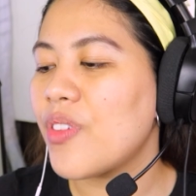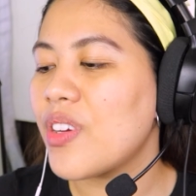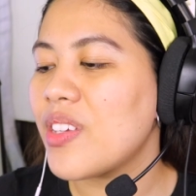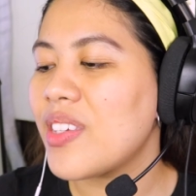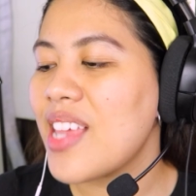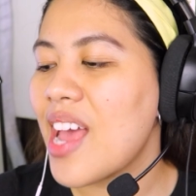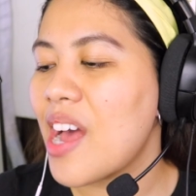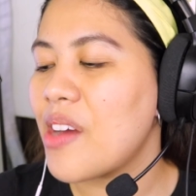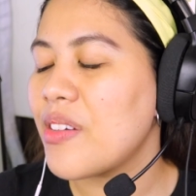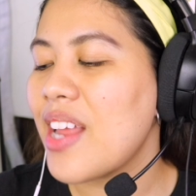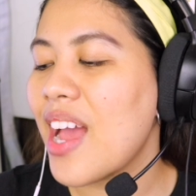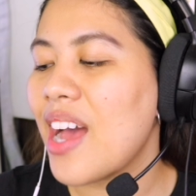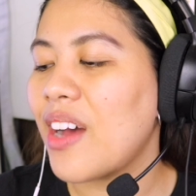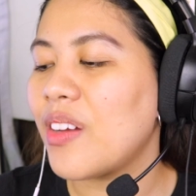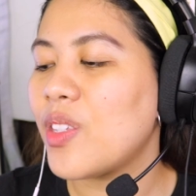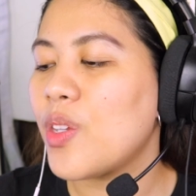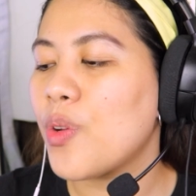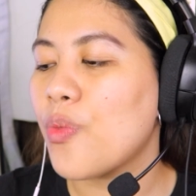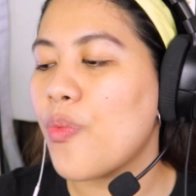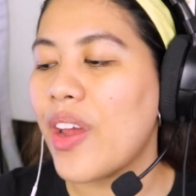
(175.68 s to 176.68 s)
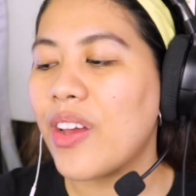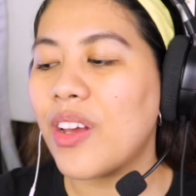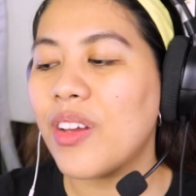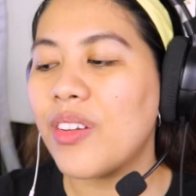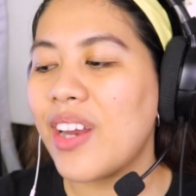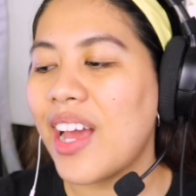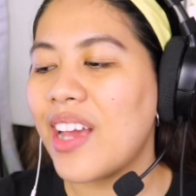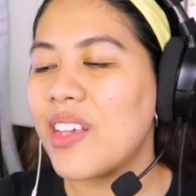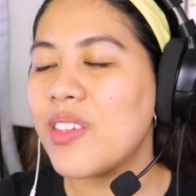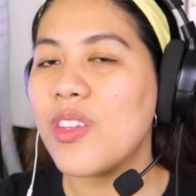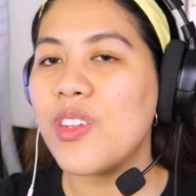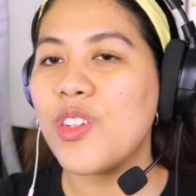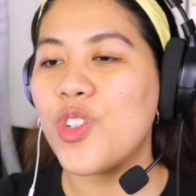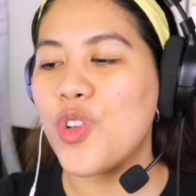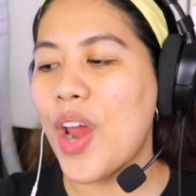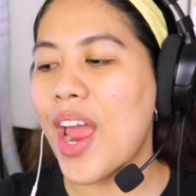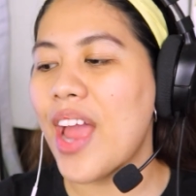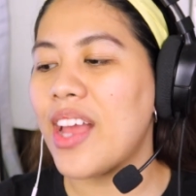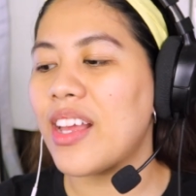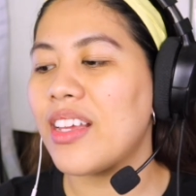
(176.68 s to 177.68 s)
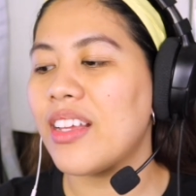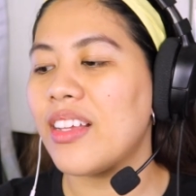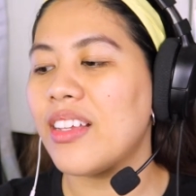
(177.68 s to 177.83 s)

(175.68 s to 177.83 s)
for SoundHound to recognize the track.